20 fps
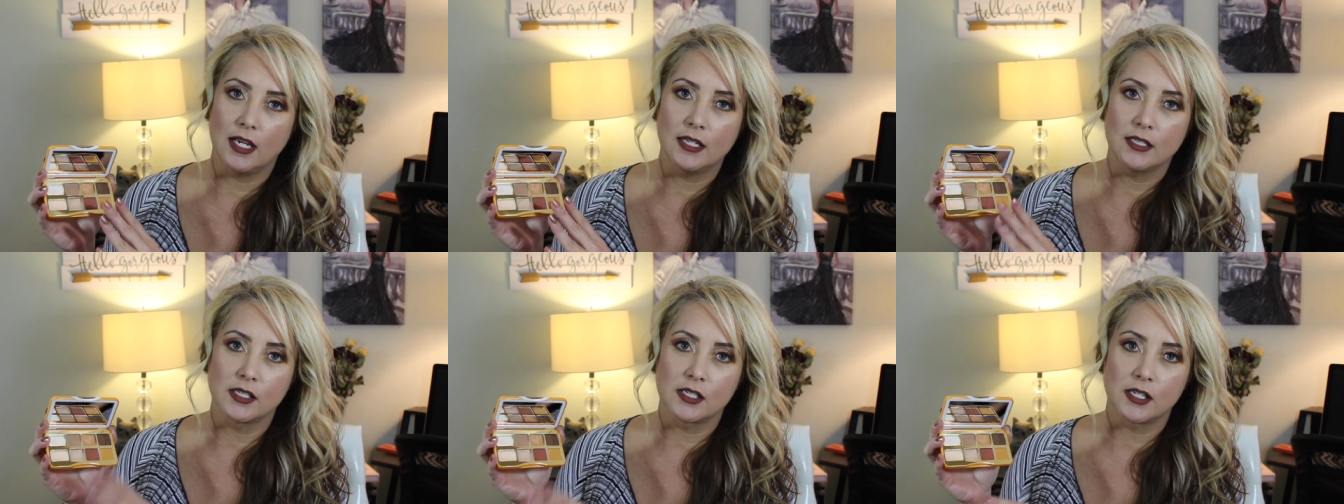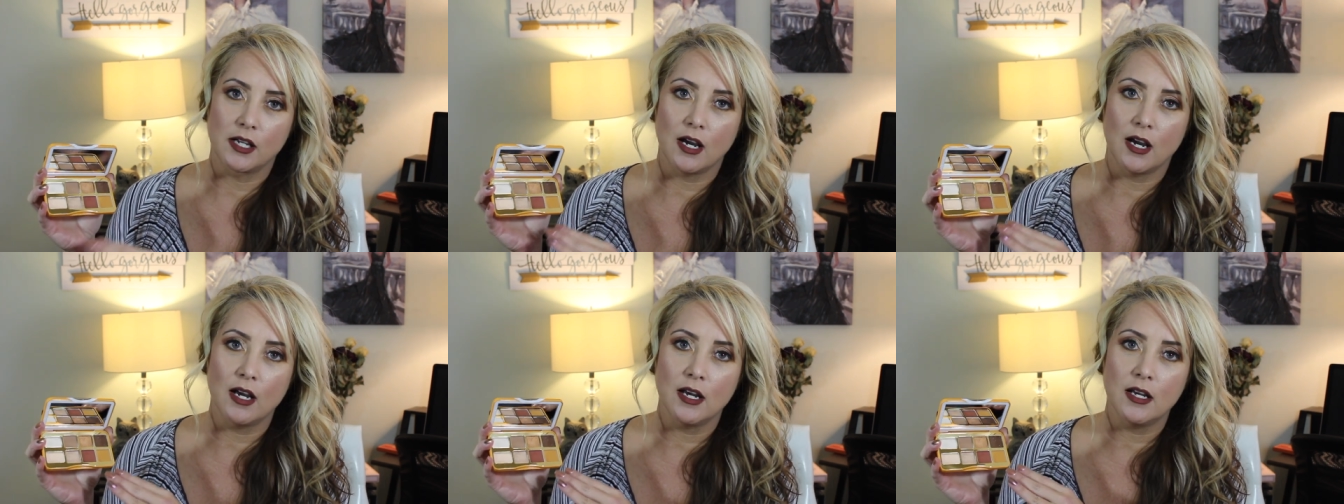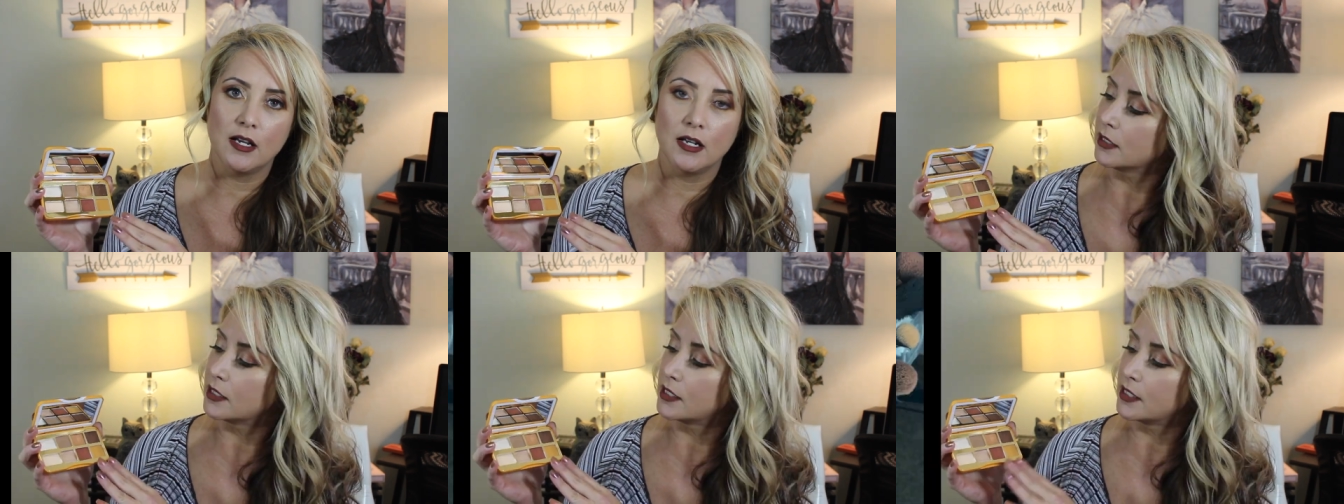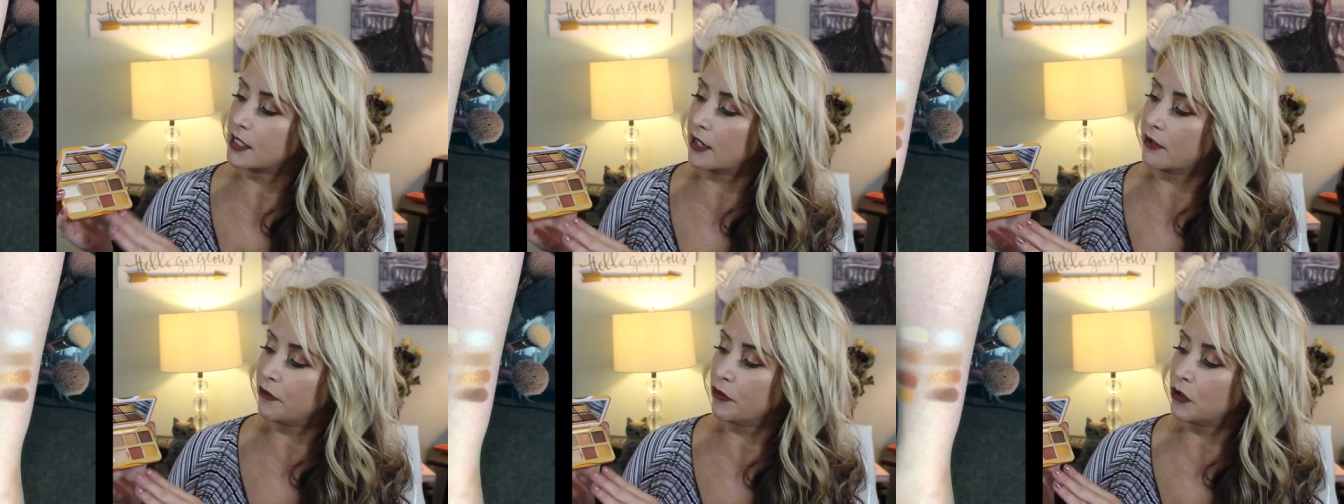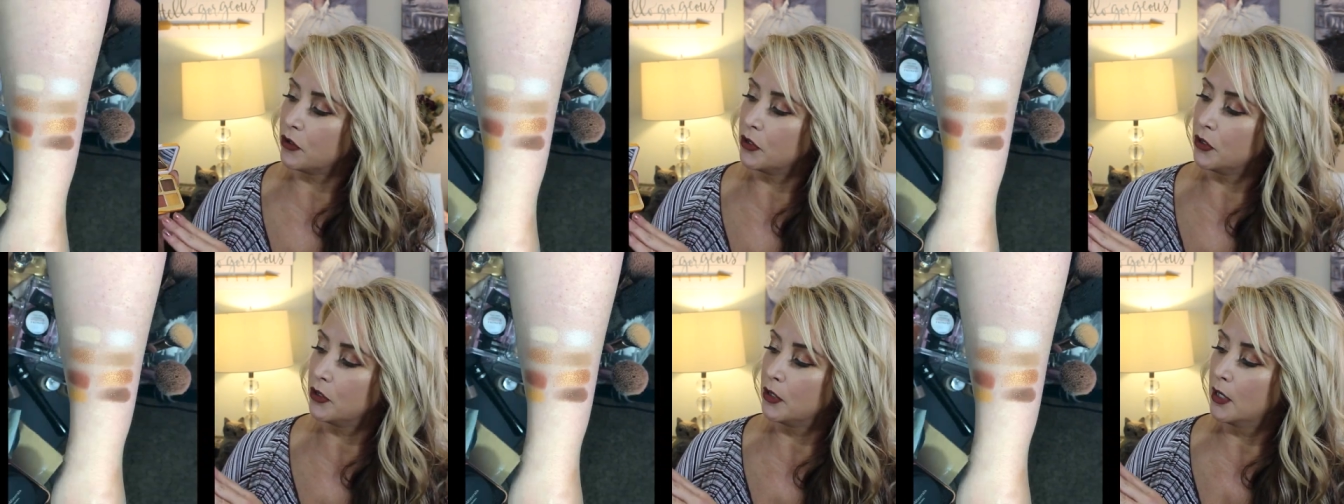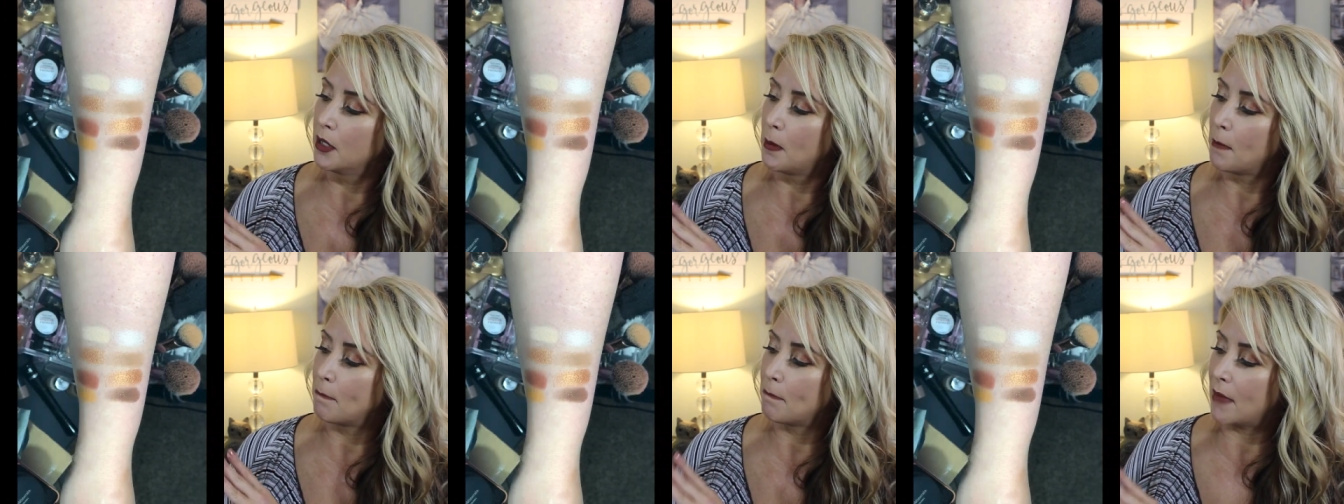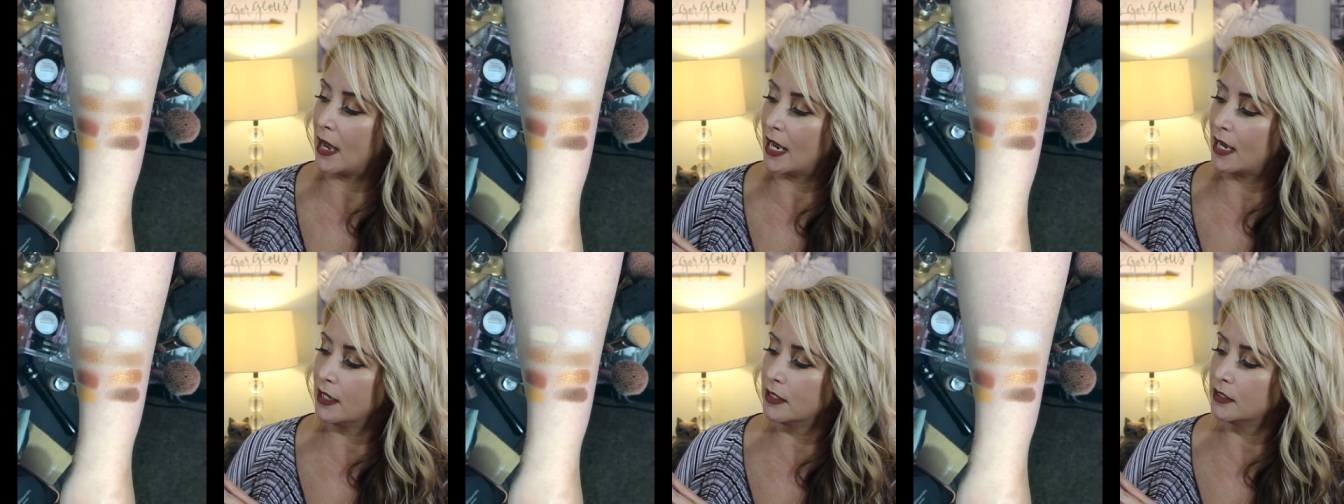it's got several
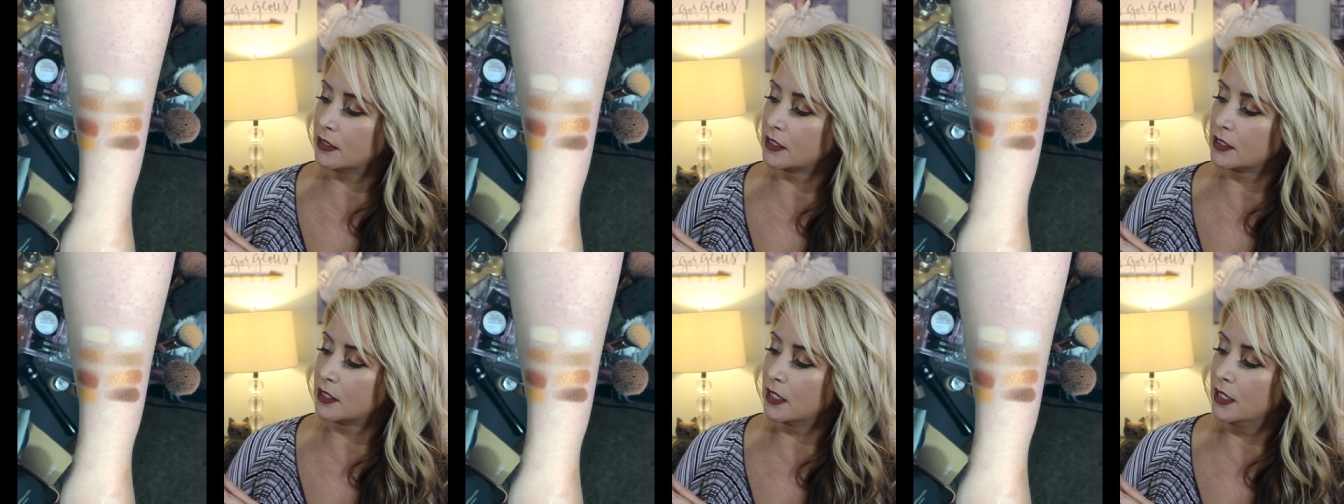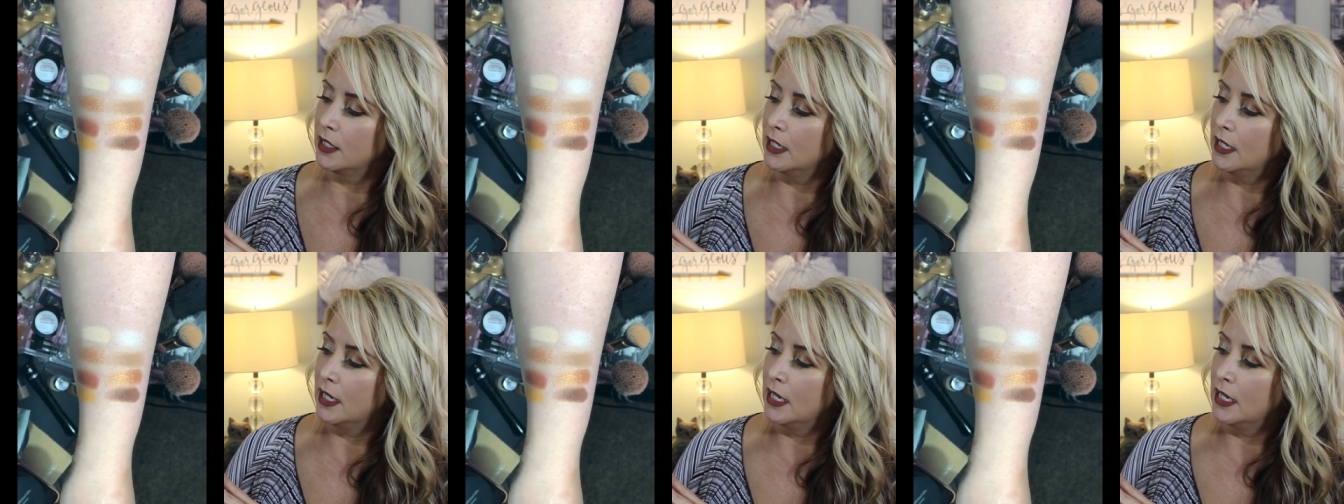mattes